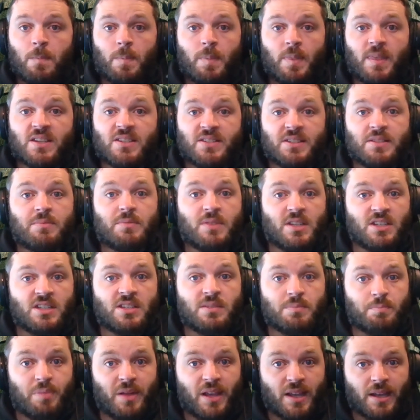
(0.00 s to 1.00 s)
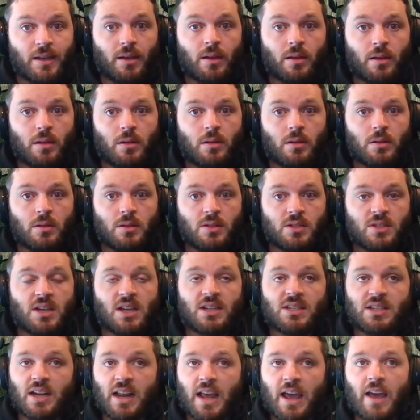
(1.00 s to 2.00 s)
This is big.
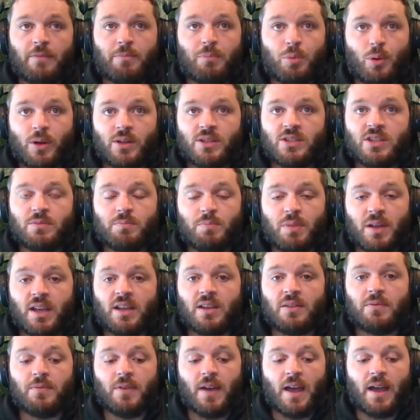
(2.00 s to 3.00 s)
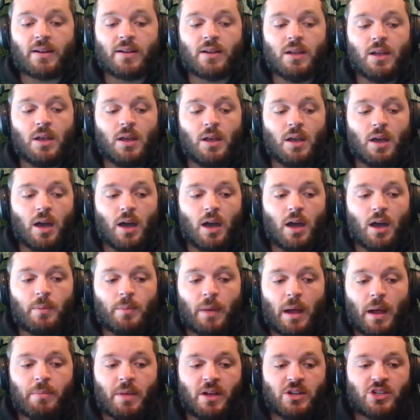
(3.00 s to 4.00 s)
6.5 points is big. In fact,
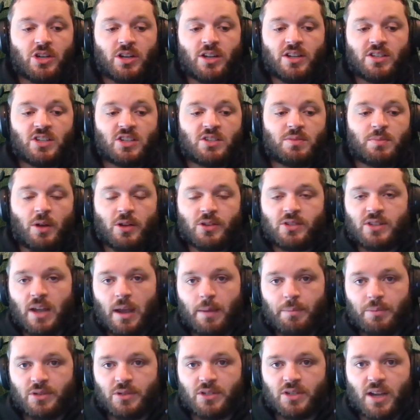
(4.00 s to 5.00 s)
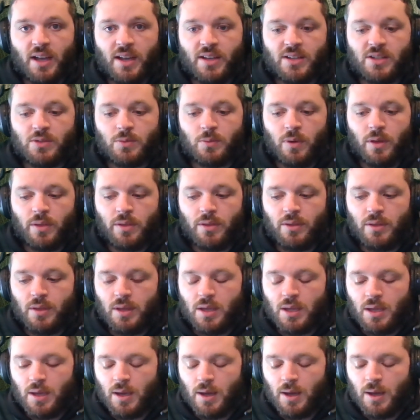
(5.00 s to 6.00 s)
I mentioned it's a small sample size with
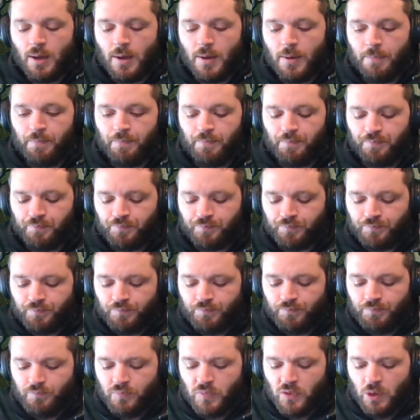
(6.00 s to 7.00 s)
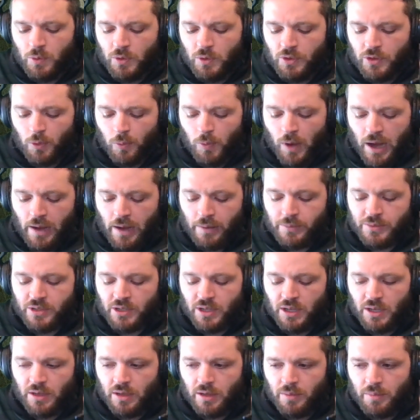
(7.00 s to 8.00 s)
the Rams
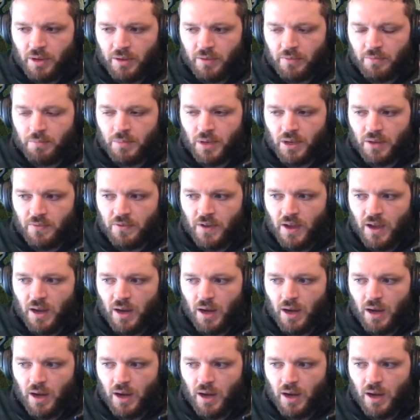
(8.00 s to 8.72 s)
in the McVay